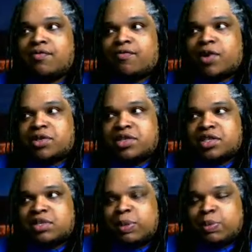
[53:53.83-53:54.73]

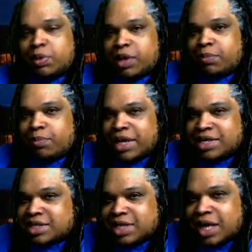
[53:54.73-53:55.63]
versus people that may
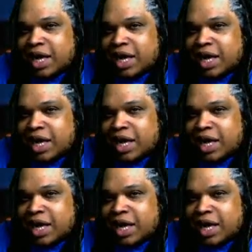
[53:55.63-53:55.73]
just not